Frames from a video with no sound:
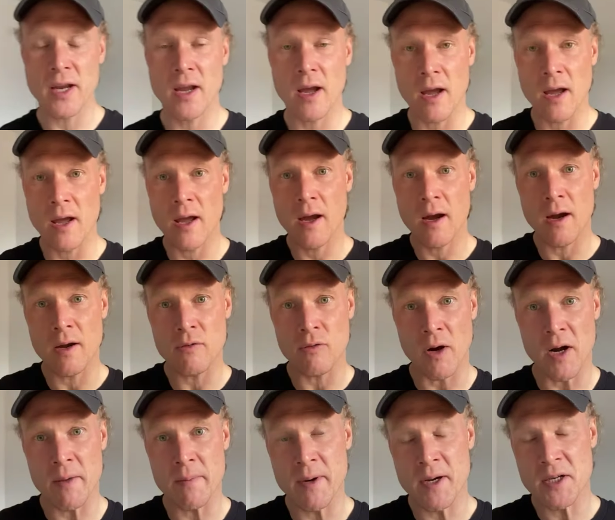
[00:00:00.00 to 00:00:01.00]
I run
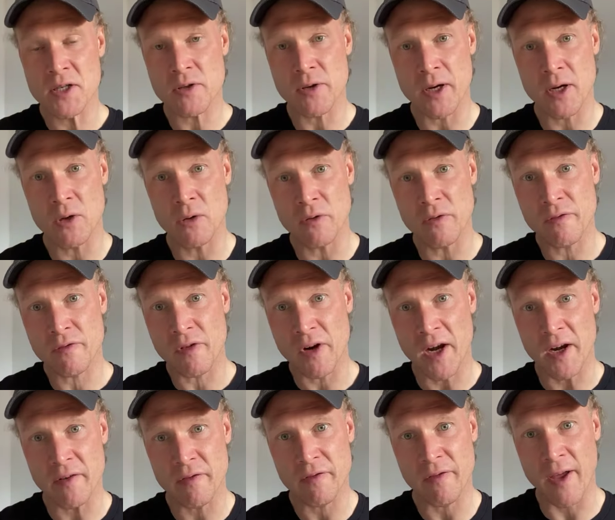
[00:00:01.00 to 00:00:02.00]
a ministry called Free
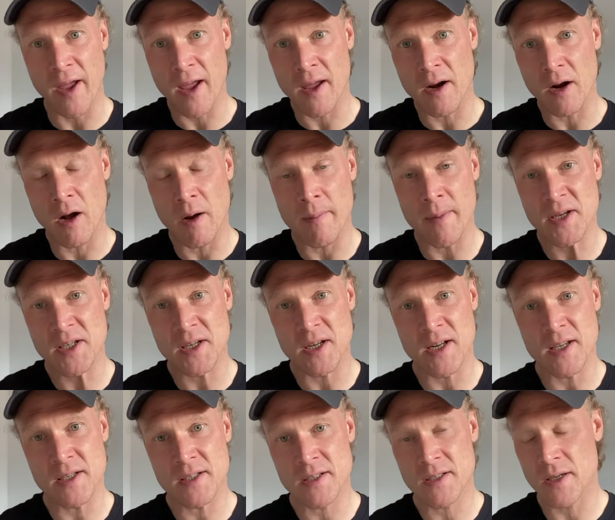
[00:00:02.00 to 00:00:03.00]
and Fit, and our mission
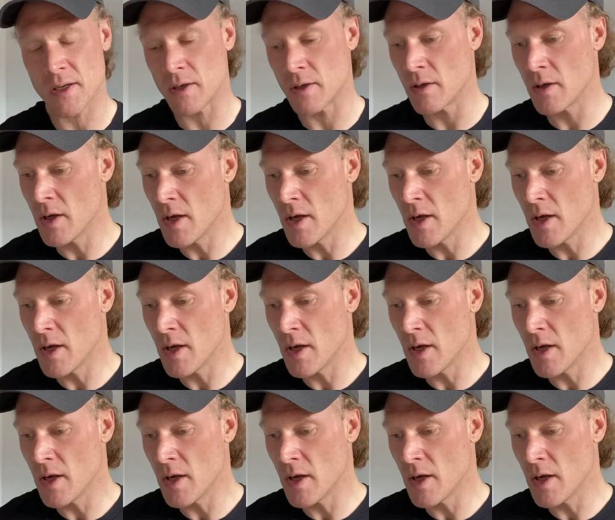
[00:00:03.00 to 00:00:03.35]
is to